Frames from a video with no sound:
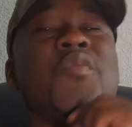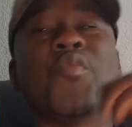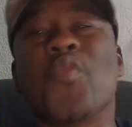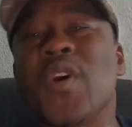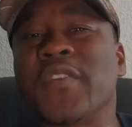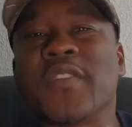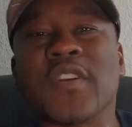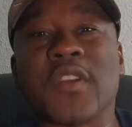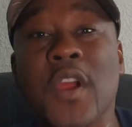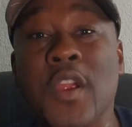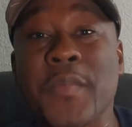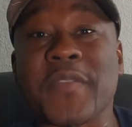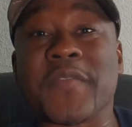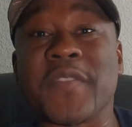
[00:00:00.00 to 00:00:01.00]
one of the
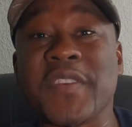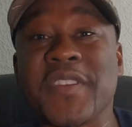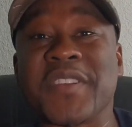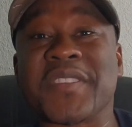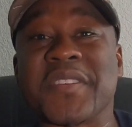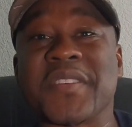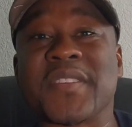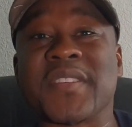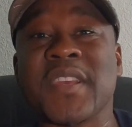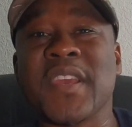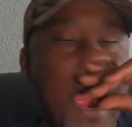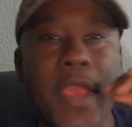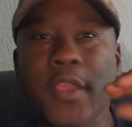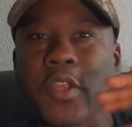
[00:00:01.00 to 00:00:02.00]
Garmin Phoenixes,
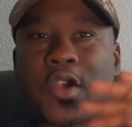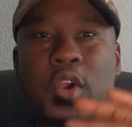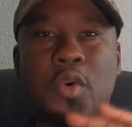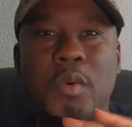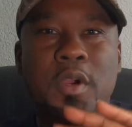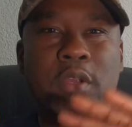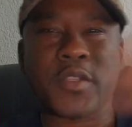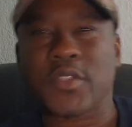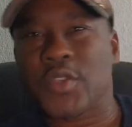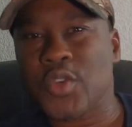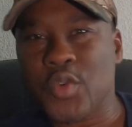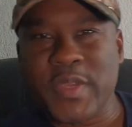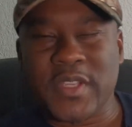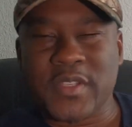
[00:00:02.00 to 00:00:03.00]
I could go on
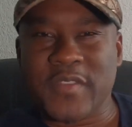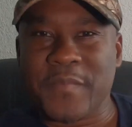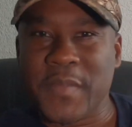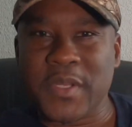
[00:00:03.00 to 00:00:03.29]
2 weeks of